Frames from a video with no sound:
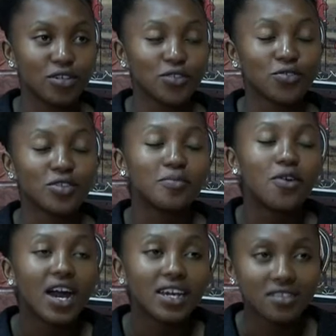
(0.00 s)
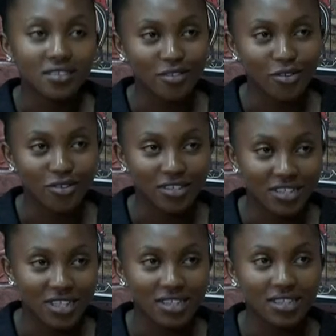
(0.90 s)
So the more ice is lost,
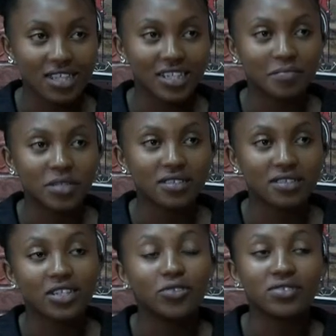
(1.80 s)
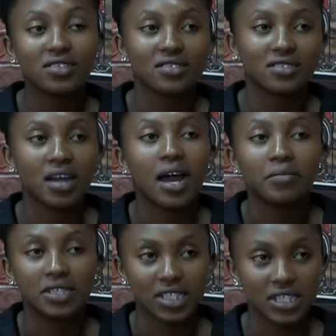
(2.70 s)
then it means it loses its
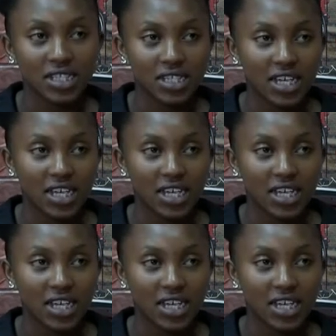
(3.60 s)
habitat,